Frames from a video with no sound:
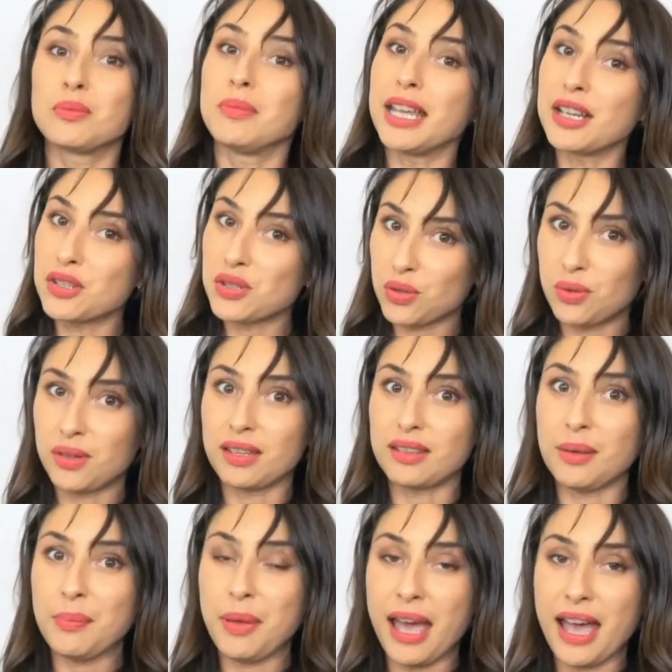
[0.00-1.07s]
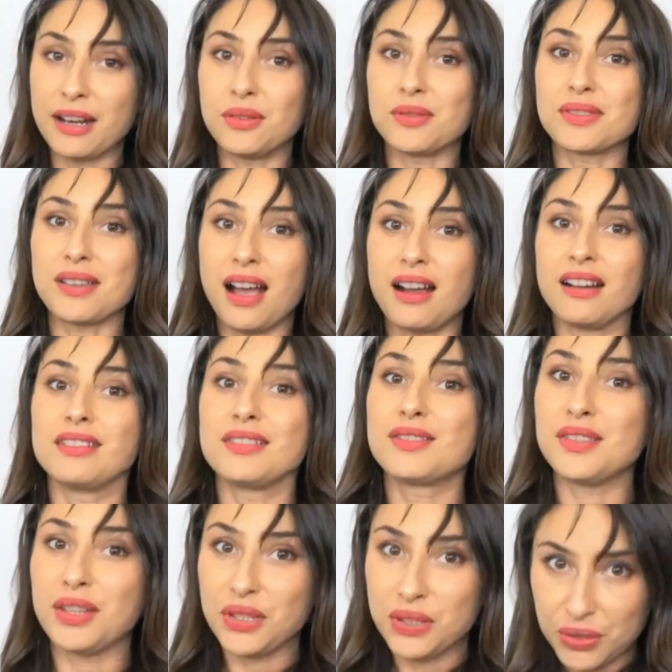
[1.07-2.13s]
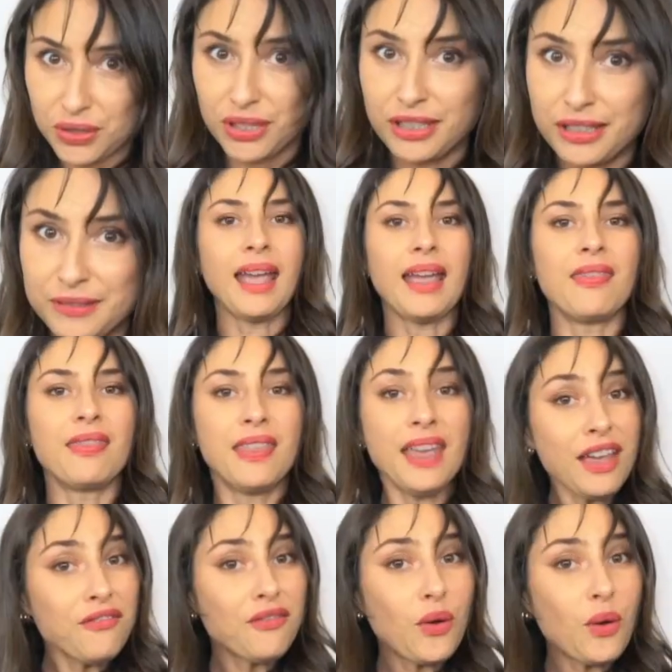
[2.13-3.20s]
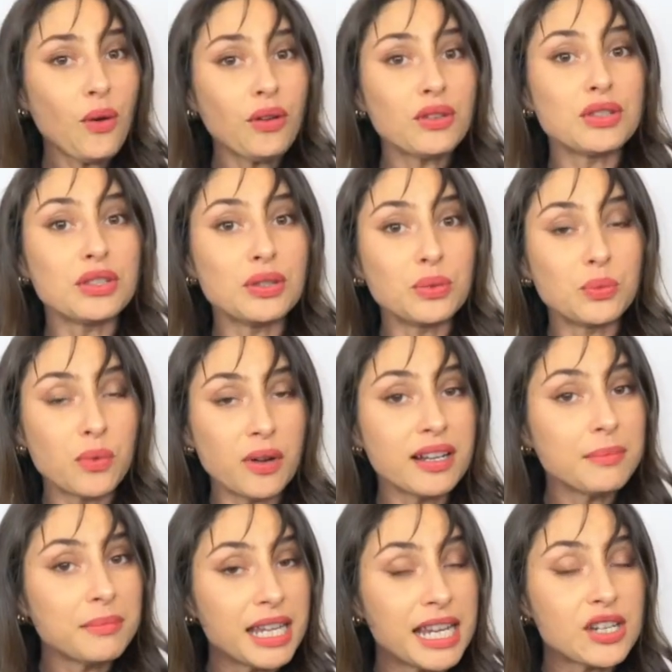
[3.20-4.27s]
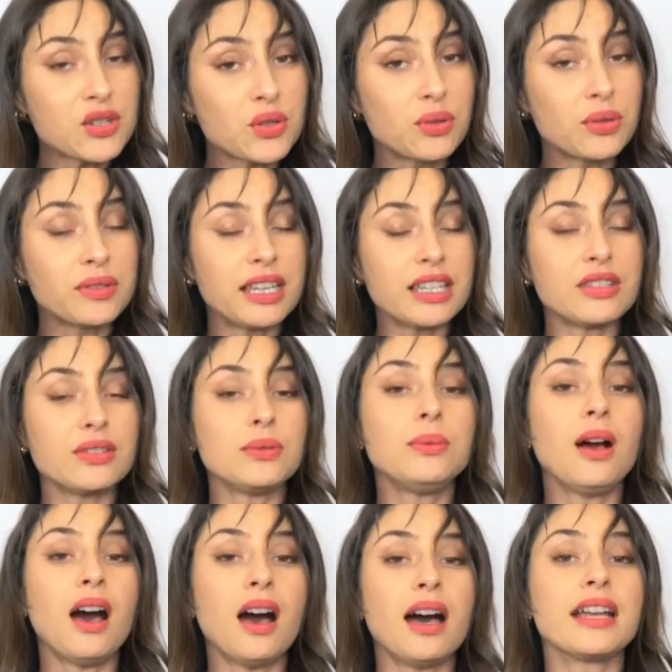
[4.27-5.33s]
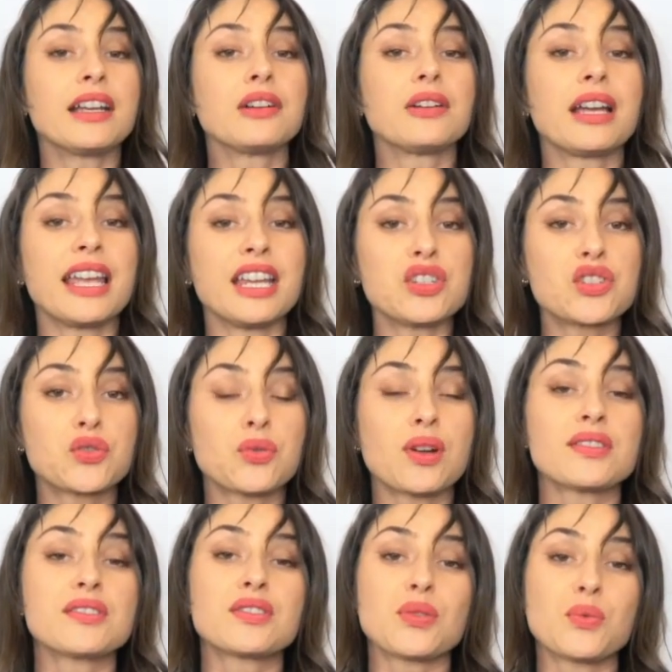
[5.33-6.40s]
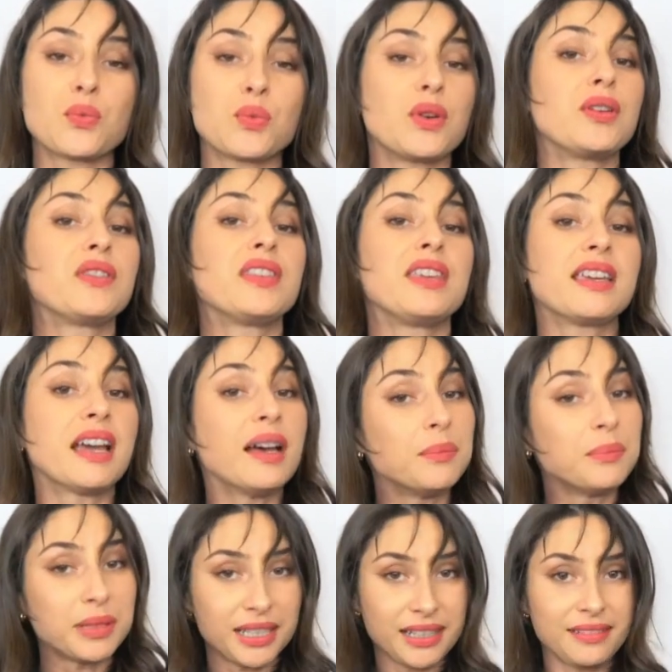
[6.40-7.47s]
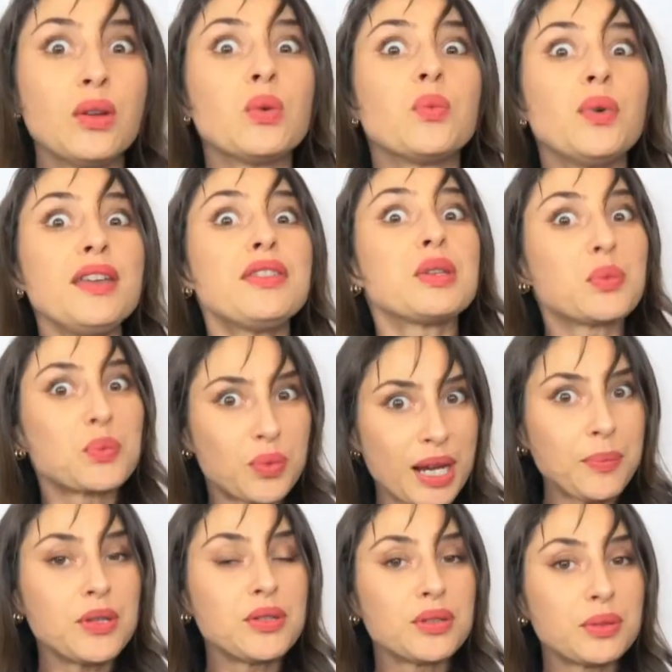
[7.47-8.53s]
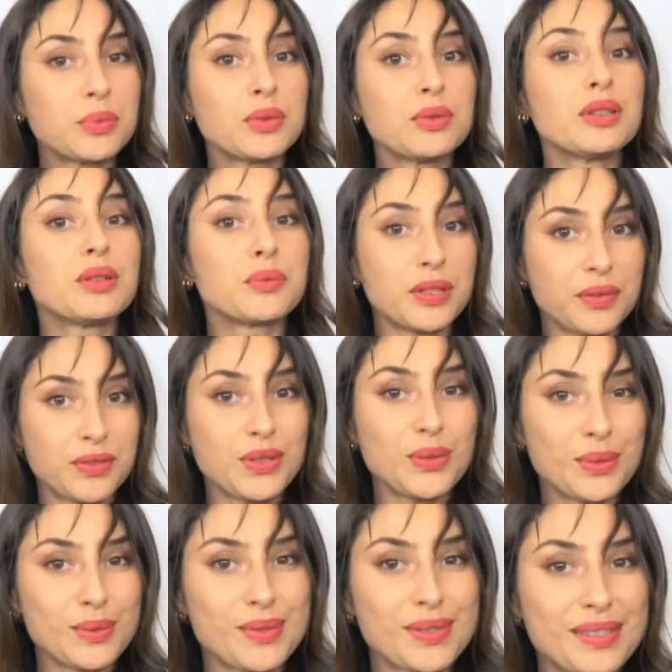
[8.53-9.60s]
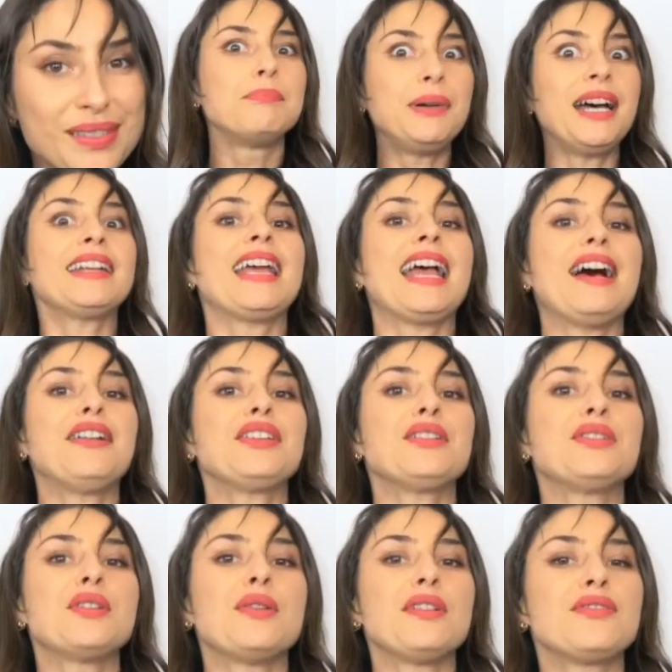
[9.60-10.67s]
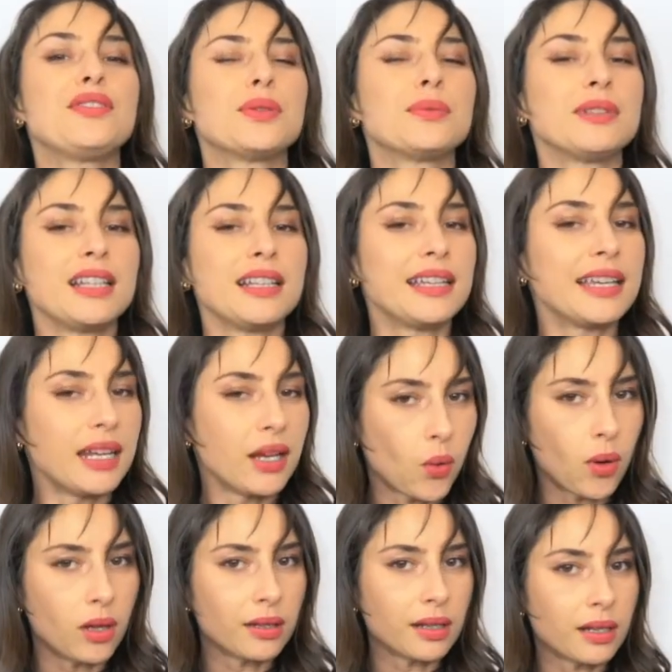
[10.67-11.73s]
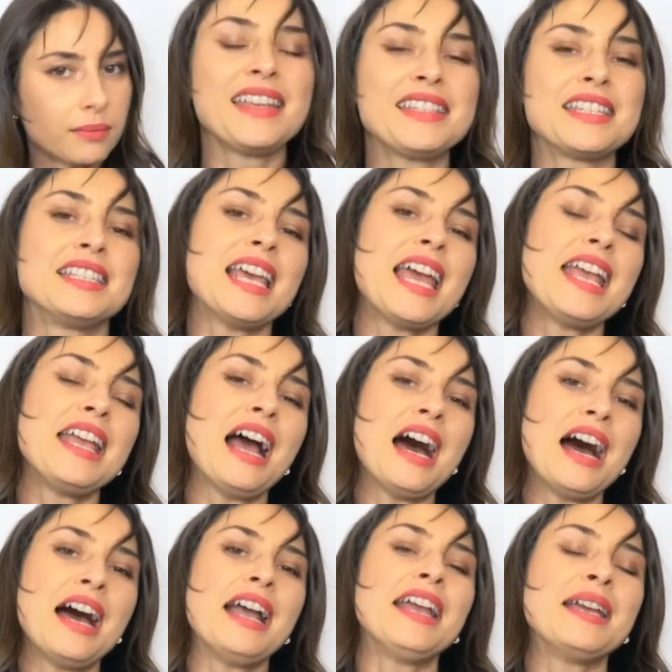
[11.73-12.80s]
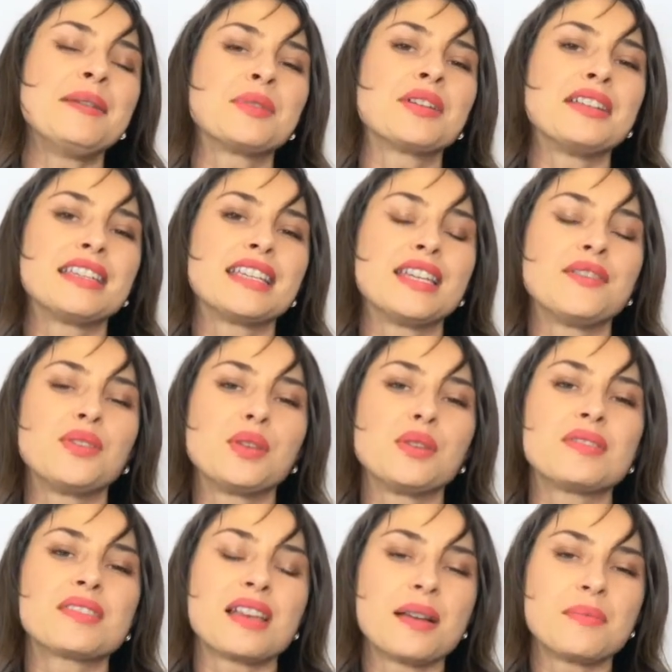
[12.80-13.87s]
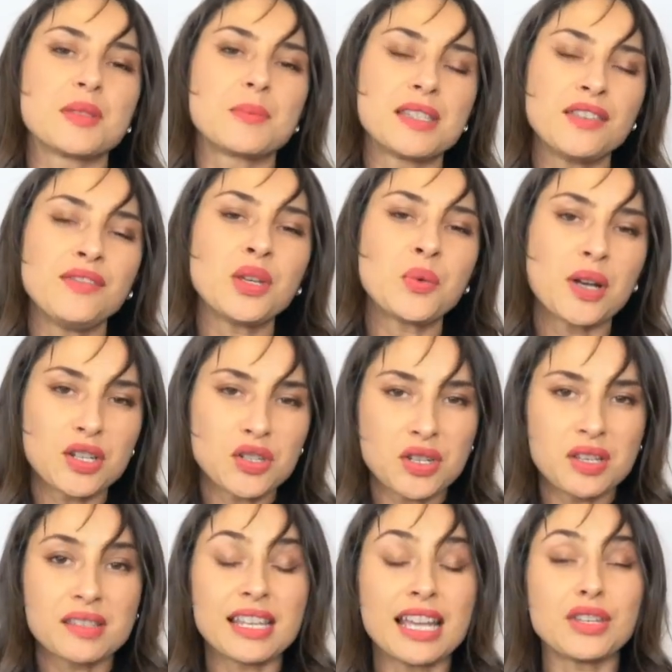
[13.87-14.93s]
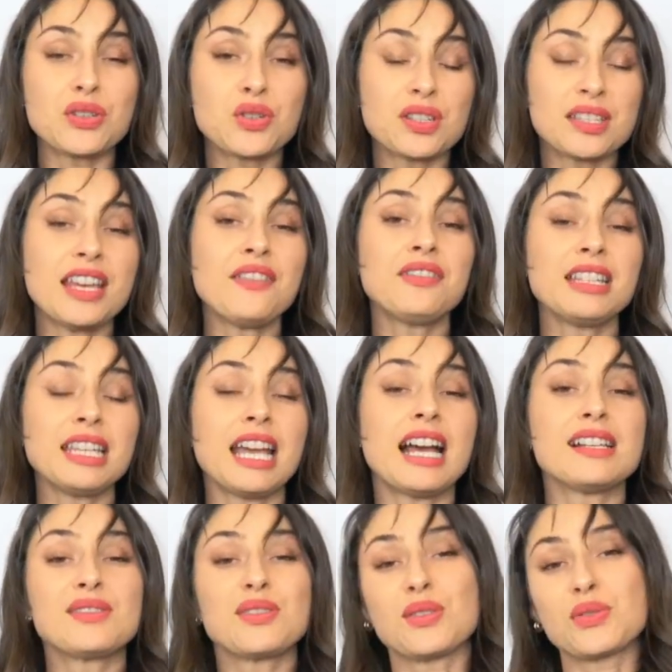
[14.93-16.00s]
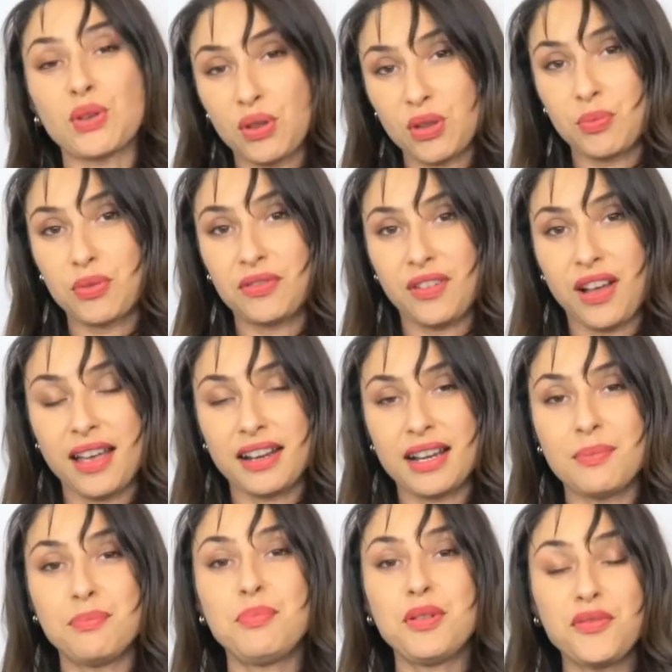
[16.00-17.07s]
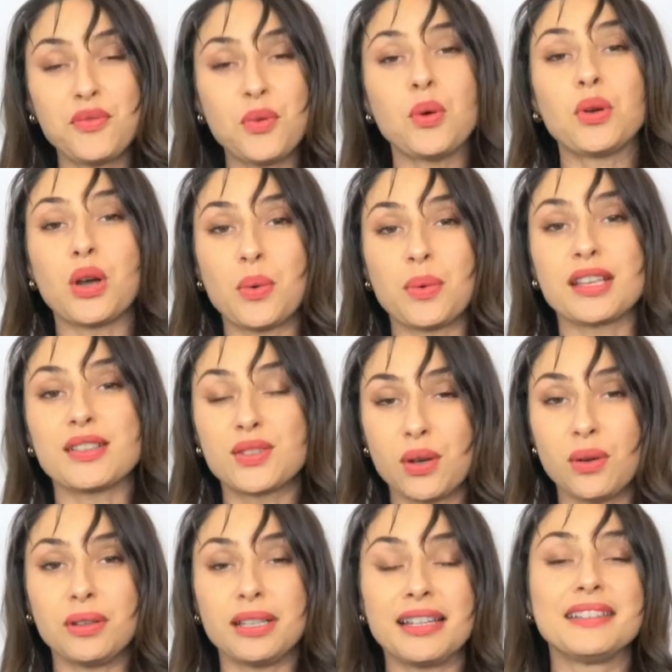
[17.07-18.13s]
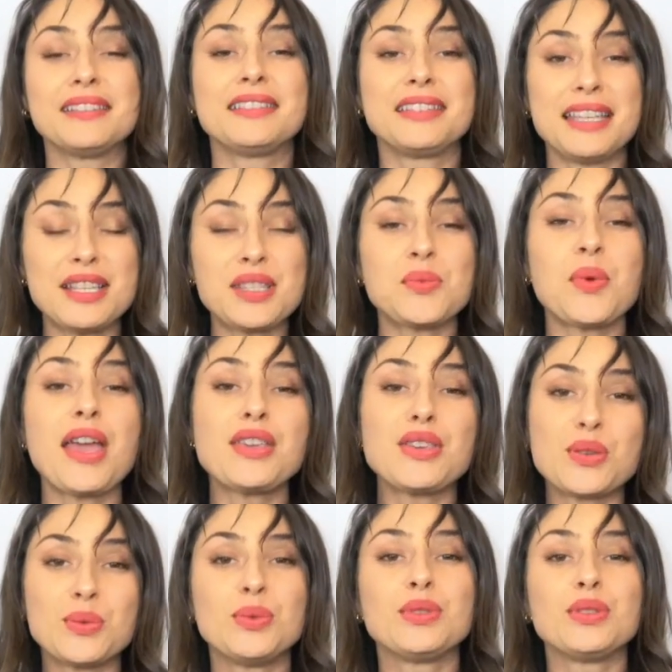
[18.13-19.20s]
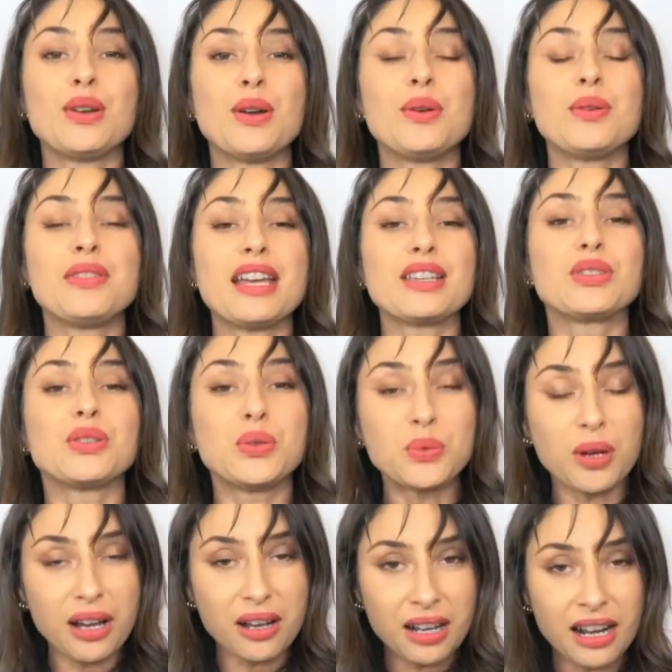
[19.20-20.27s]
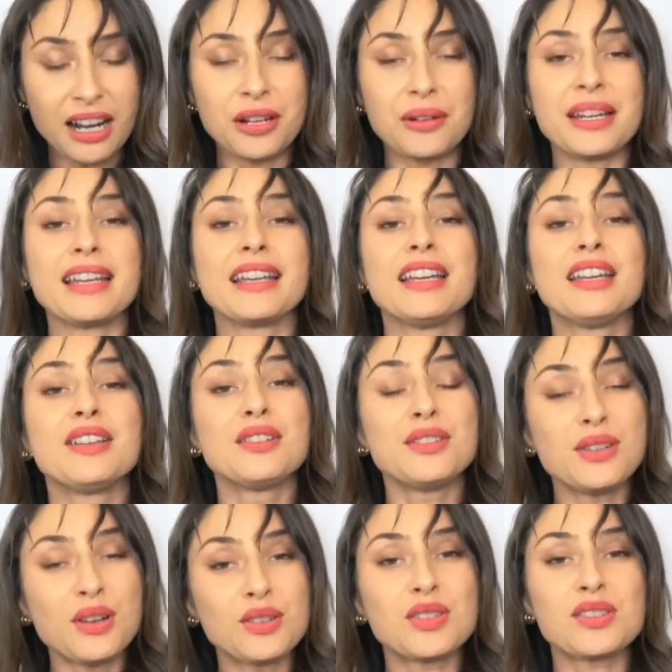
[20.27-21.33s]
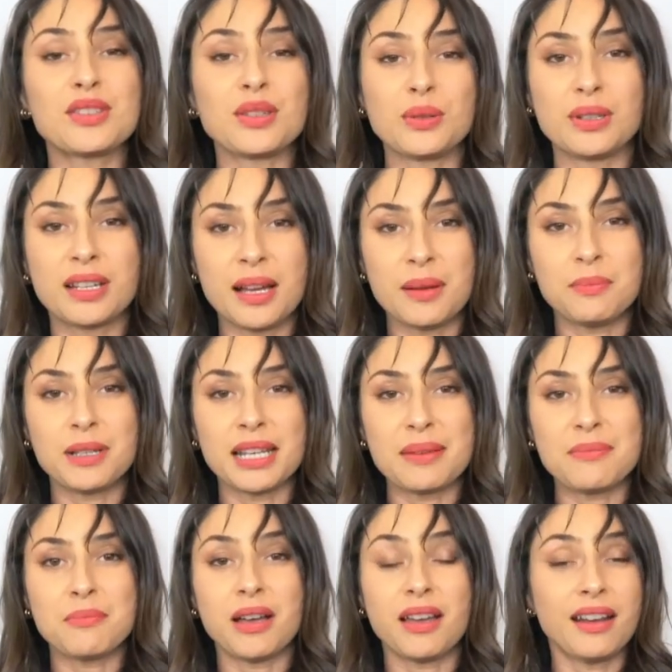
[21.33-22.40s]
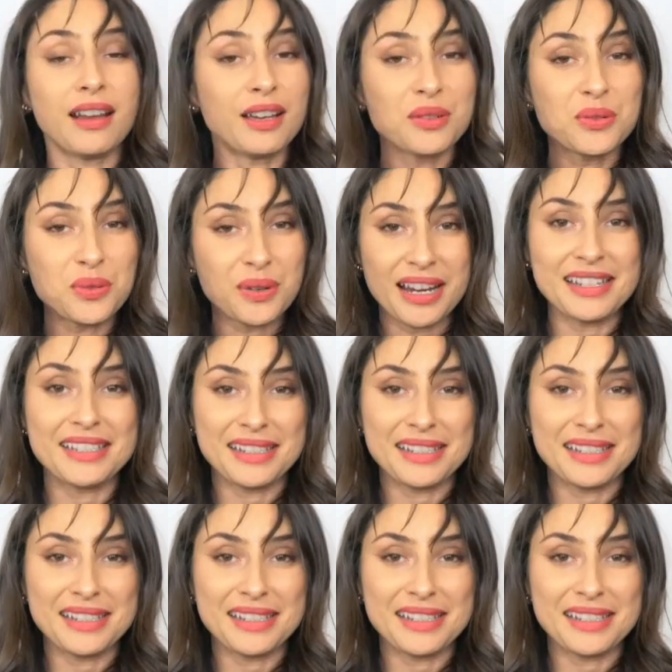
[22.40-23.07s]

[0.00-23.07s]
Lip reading: make sure that the panels are secure. And therefore, you want to make sure that you hire a trustworthy company with reputable reviews. But how do you know if you're really getting quality? Today, I am going to give you some specific questions that you should definitely ask your solar provider before going solar. This way, you will know that you are hiring not just a good company, but a great